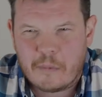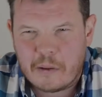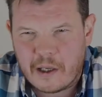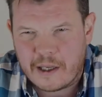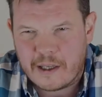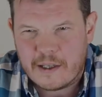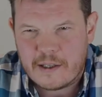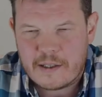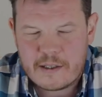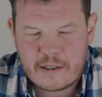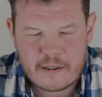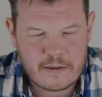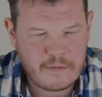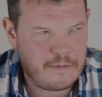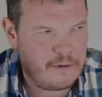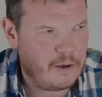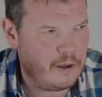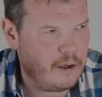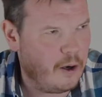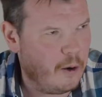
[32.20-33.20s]
place
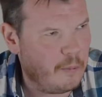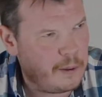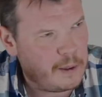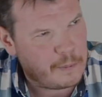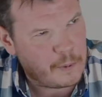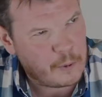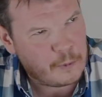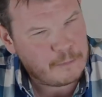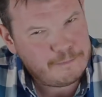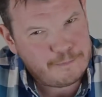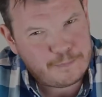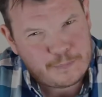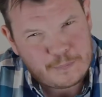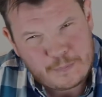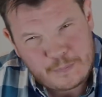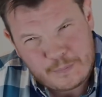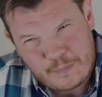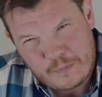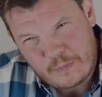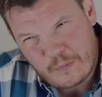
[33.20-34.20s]
for a lot of people.
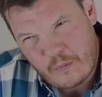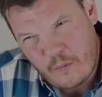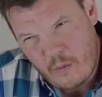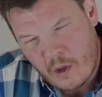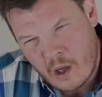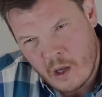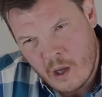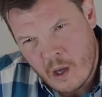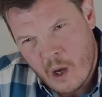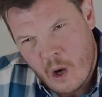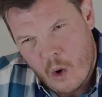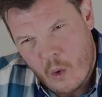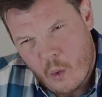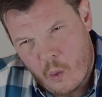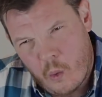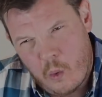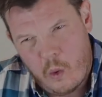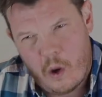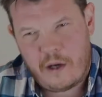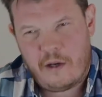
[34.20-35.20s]

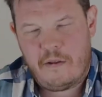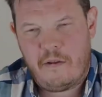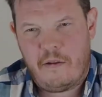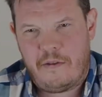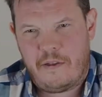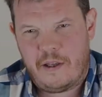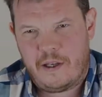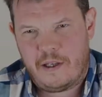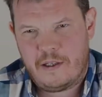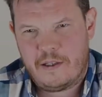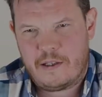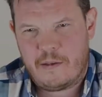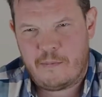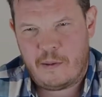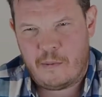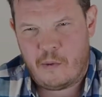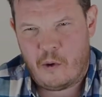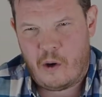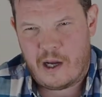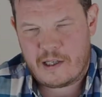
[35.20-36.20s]
One of the things that
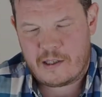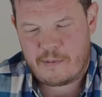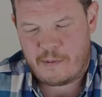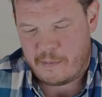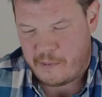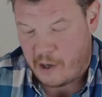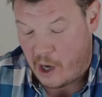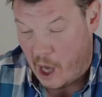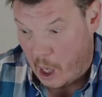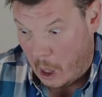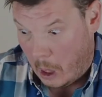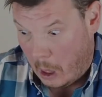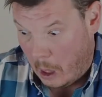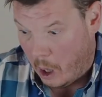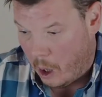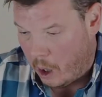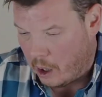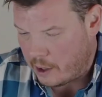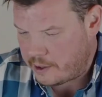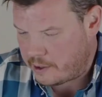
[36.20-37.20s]
people ask me about a
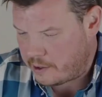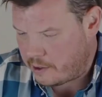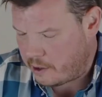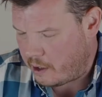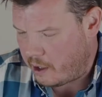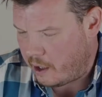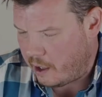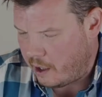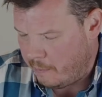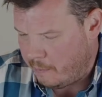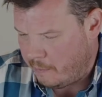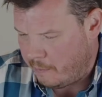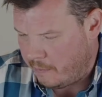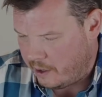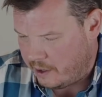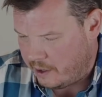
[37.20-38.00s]
lot um,